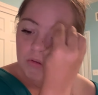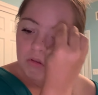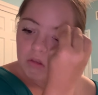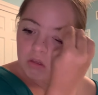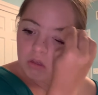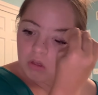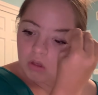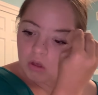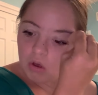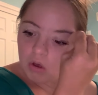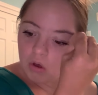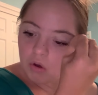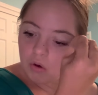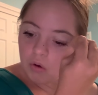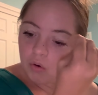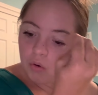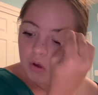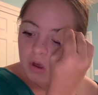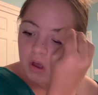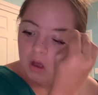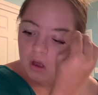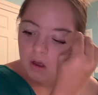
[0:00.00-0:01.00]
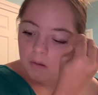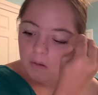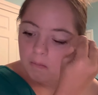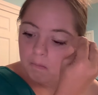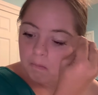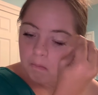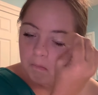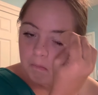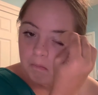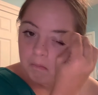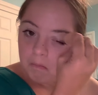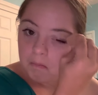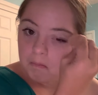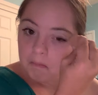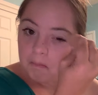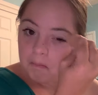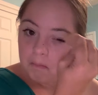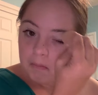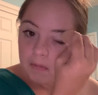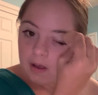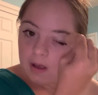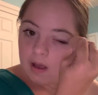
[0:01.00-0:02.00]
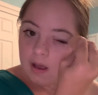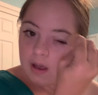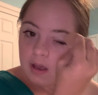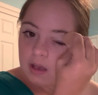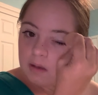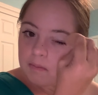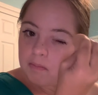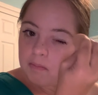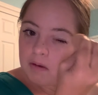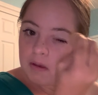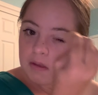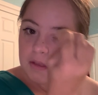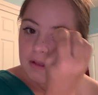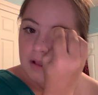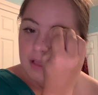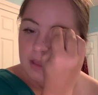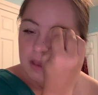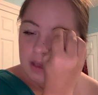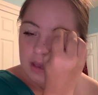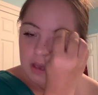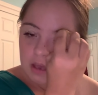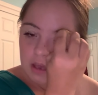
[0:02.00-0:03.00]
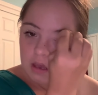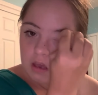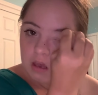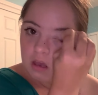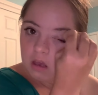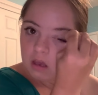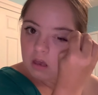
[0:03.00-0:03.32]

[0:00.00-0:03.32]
so I basically